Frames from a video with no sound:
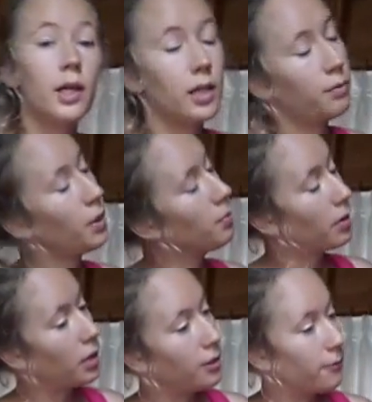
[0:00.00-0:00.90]
And
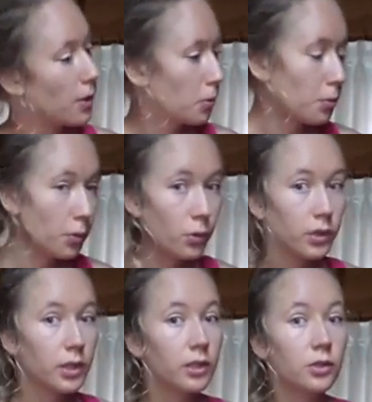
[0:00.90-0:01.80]
people, if they were
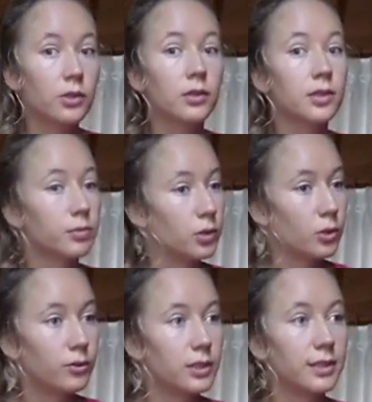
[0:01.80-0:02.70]
born into some
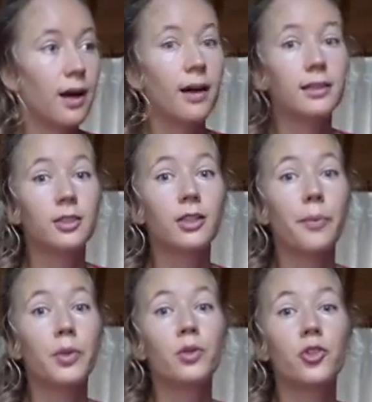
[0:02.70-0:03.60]
sort of society or
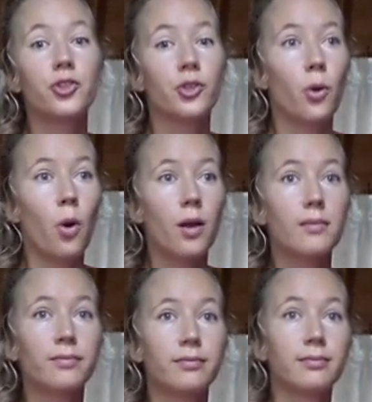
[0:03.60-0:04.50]
community or,
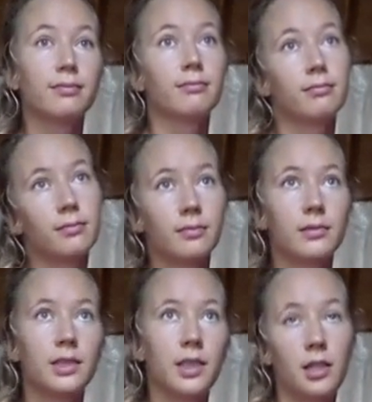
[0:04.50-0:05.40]

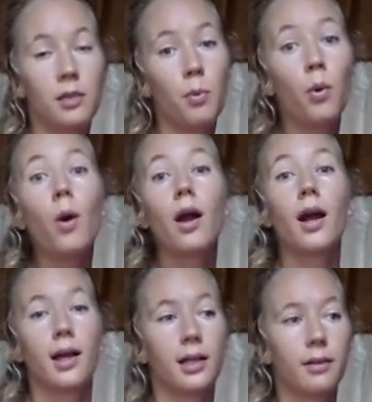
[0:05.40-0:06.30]
say, in a poorer
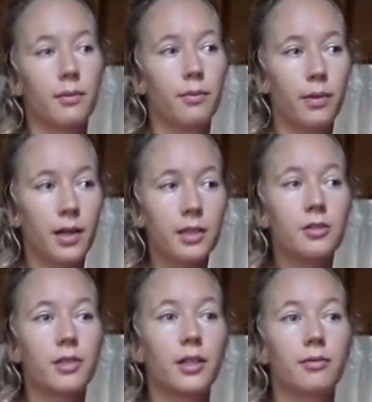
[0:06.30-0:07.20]

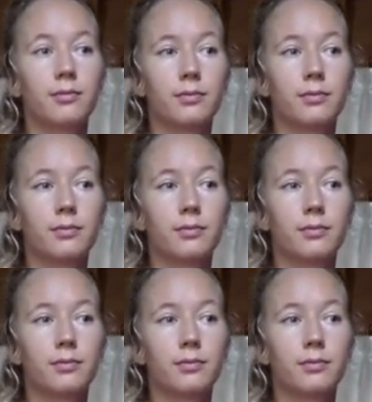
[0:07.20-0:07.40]
country,